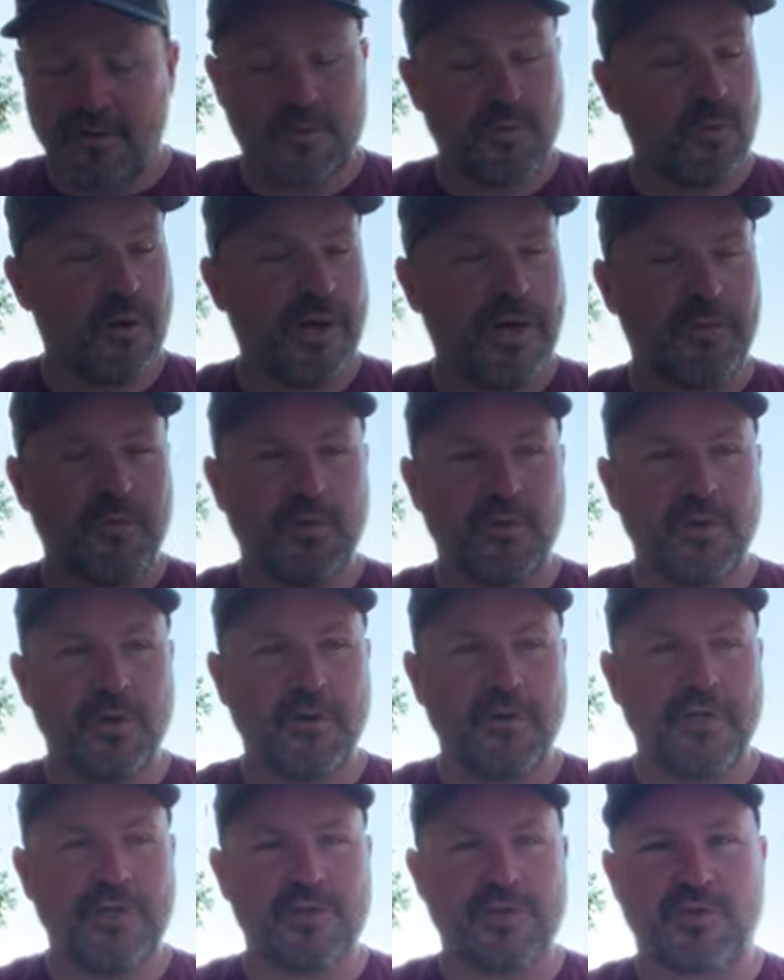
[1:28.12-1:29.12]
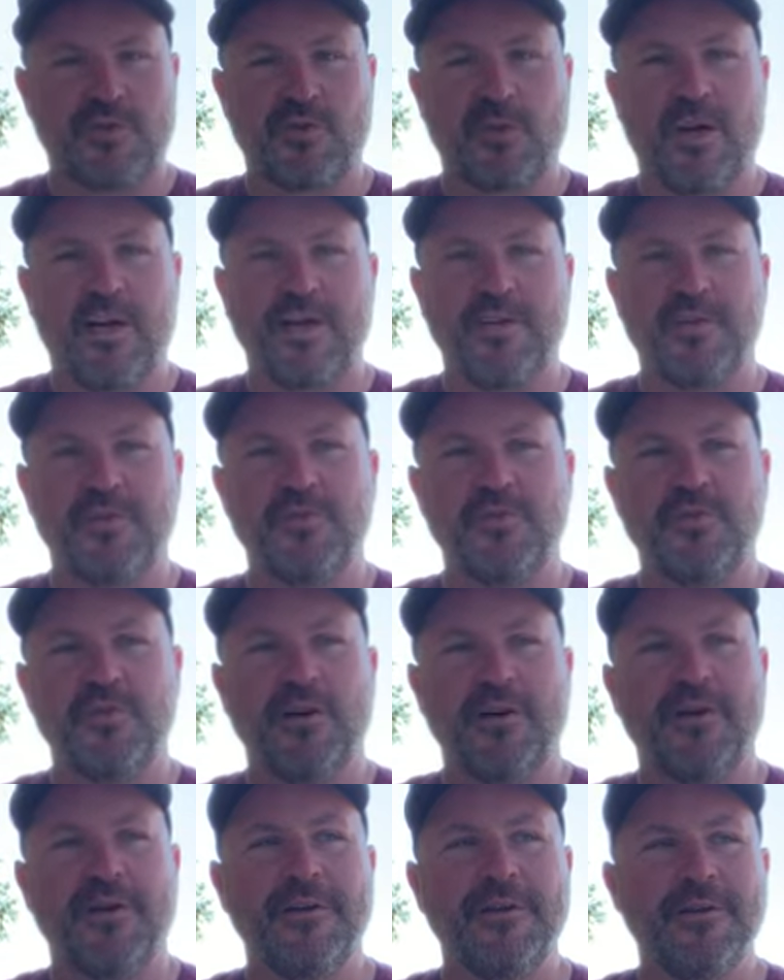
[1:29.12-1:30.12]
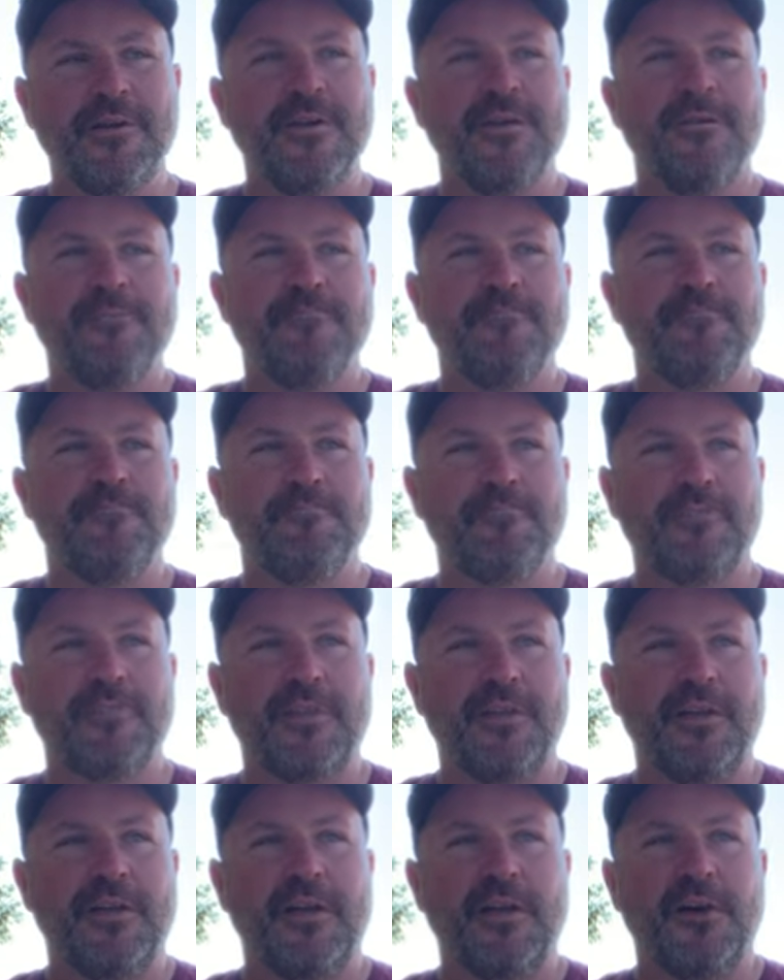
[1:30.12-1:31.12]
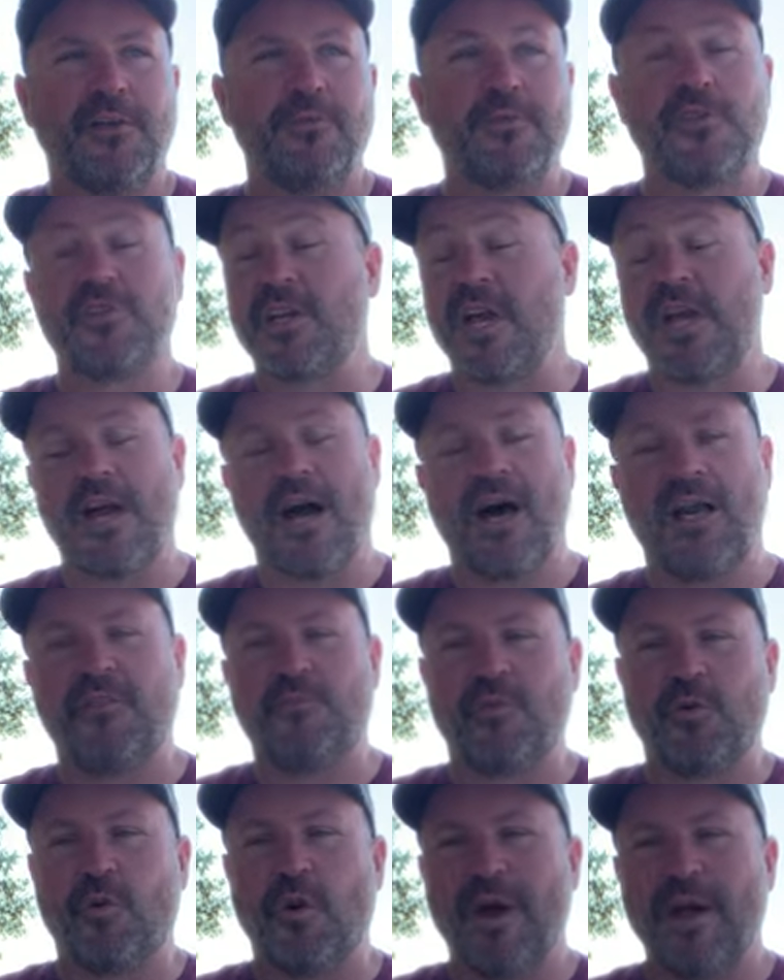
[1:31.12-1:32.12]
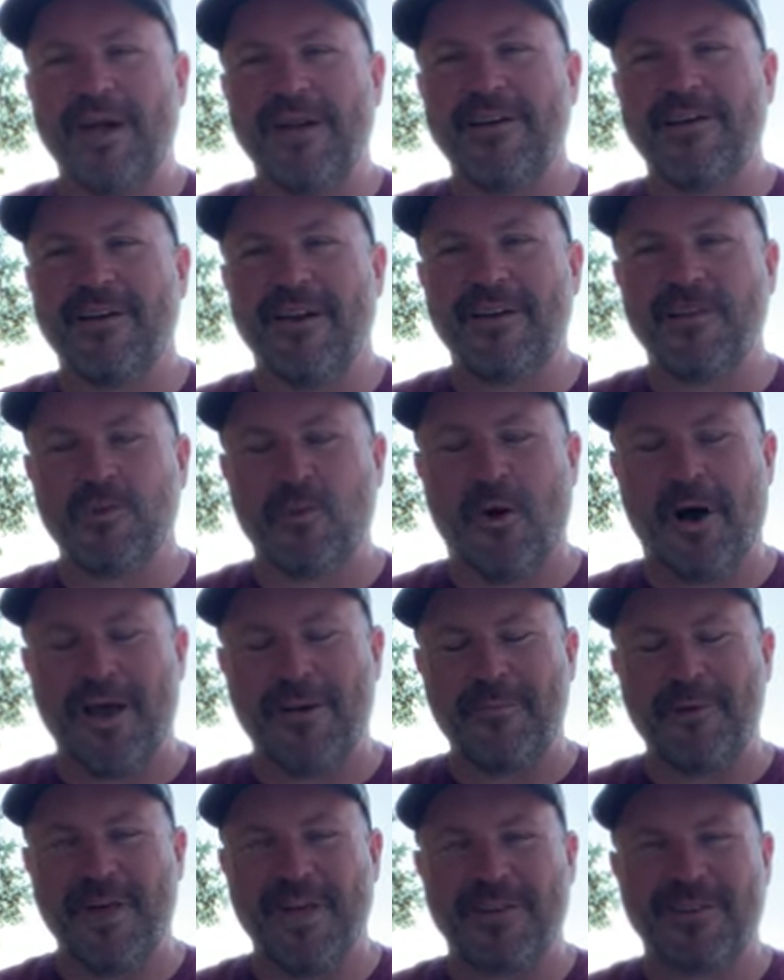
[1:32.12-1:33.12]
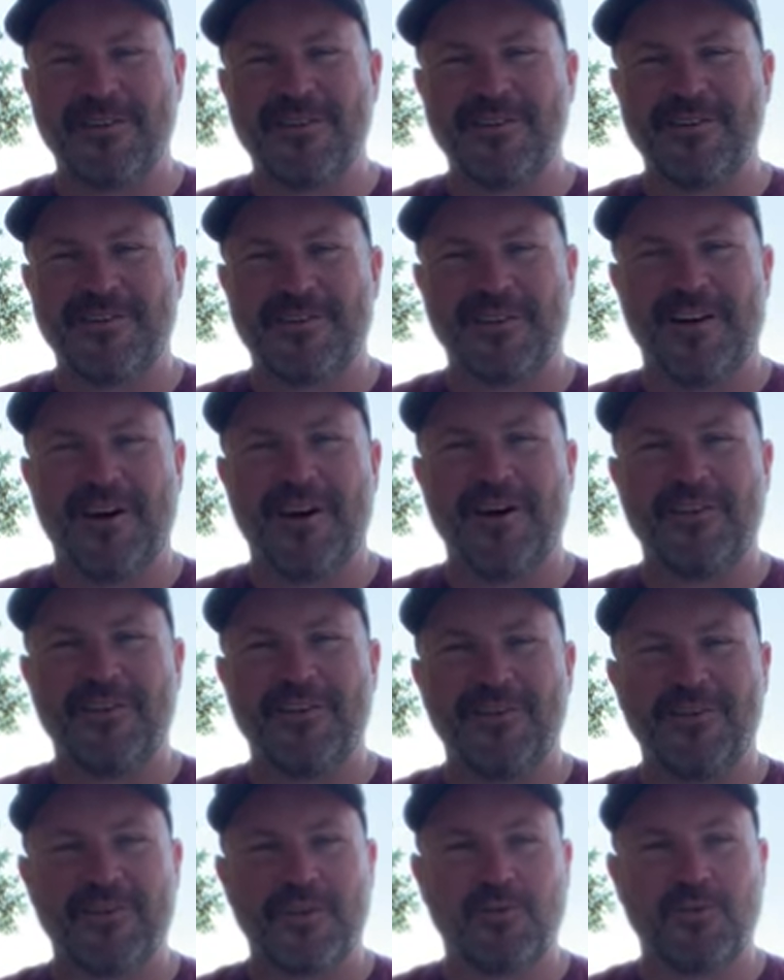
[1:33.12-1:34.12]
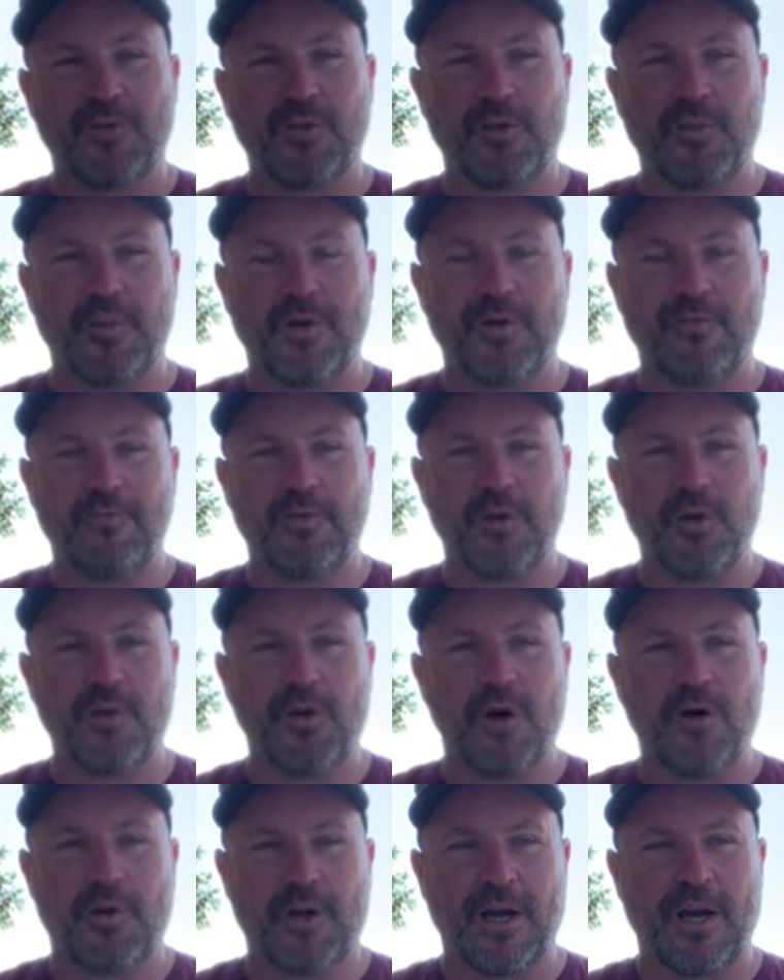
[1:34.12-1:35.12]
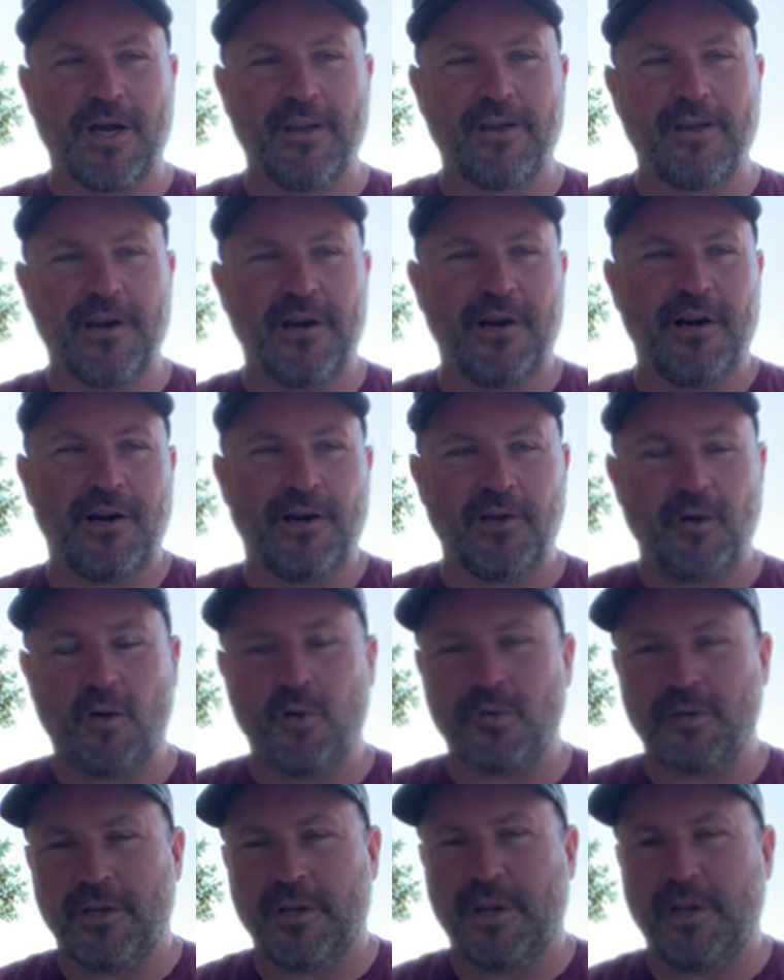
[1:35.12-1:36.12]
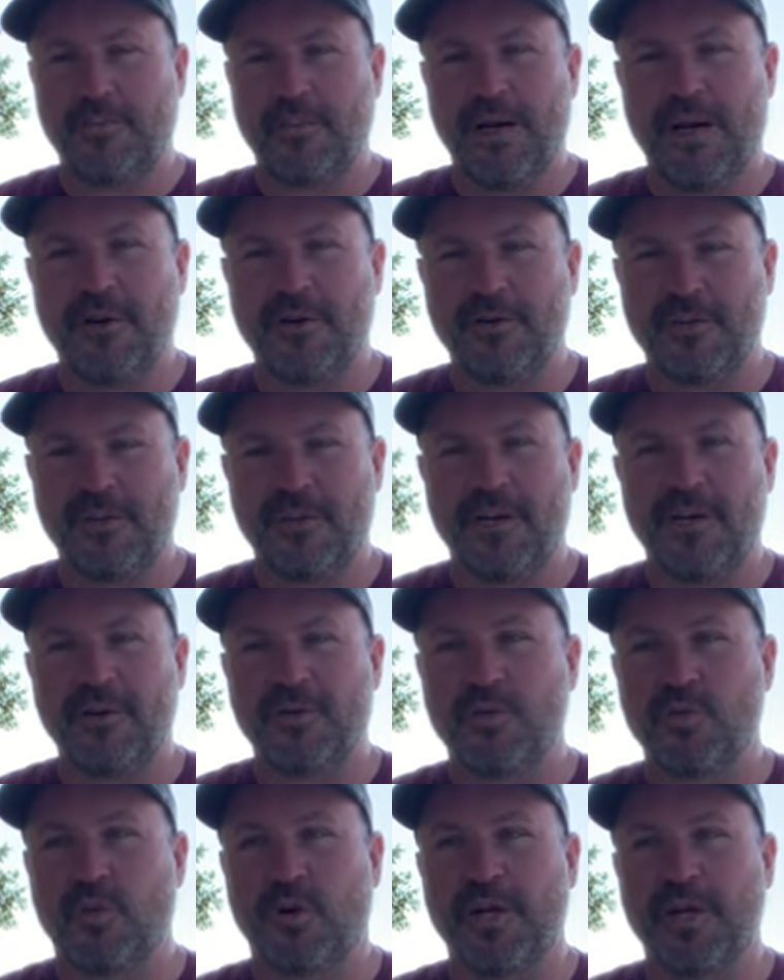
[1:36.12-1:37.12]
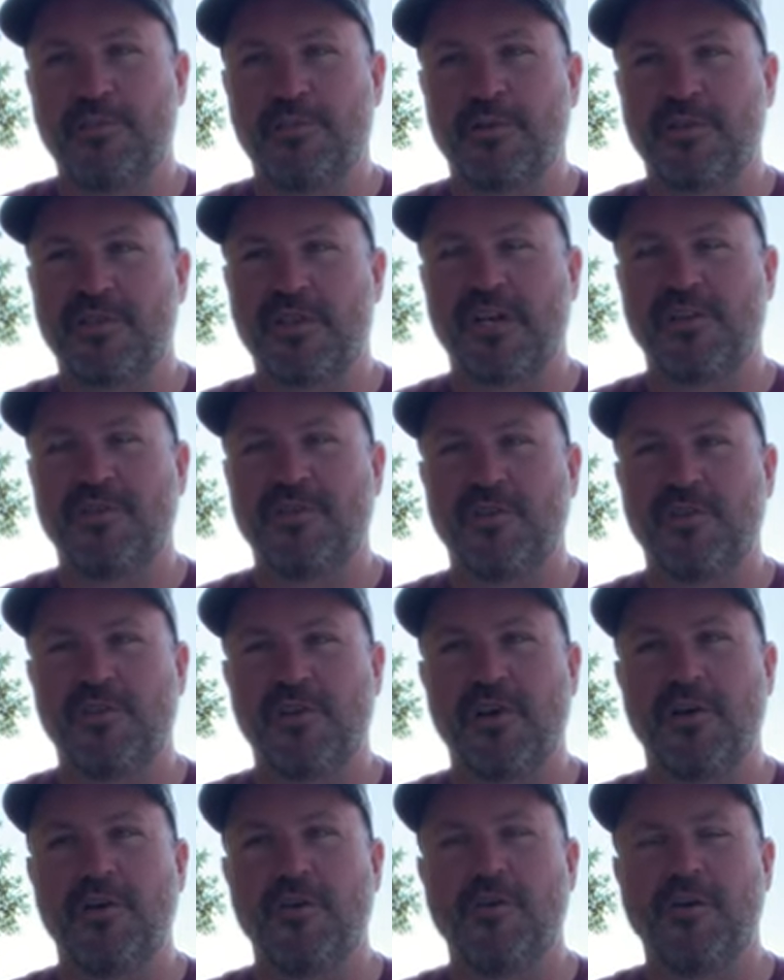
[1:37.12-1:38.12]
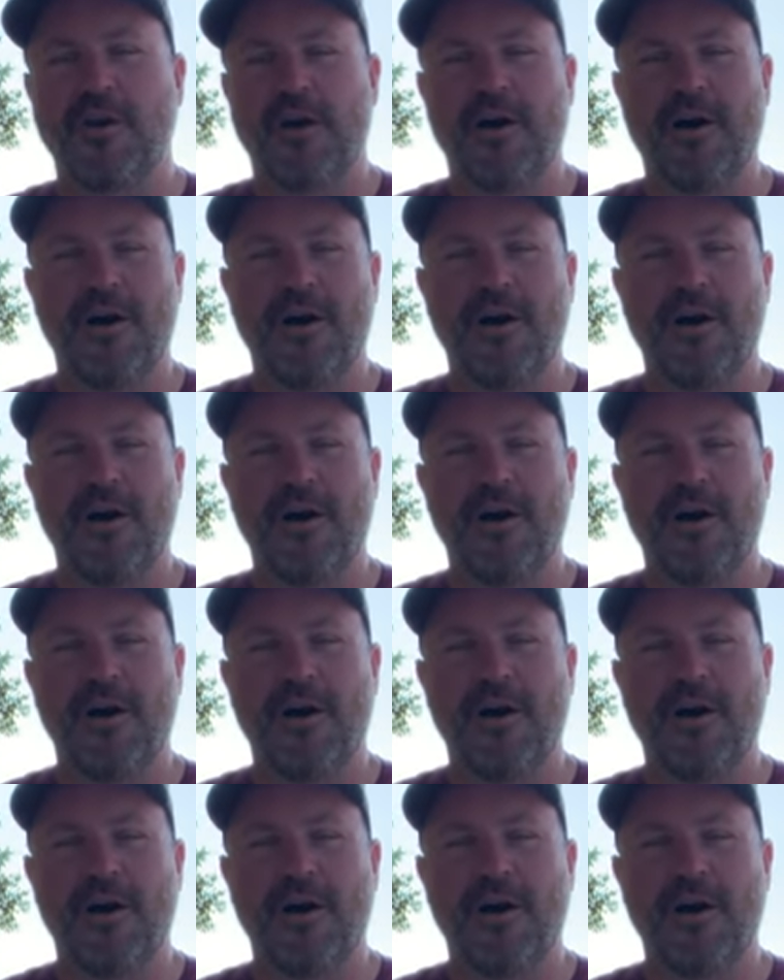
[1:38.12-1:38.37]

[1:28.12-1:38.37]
this wine, we're really just trying to, you know, stay out of the way as winemakers. There's a little bit of new oak on there, only about 20% or so.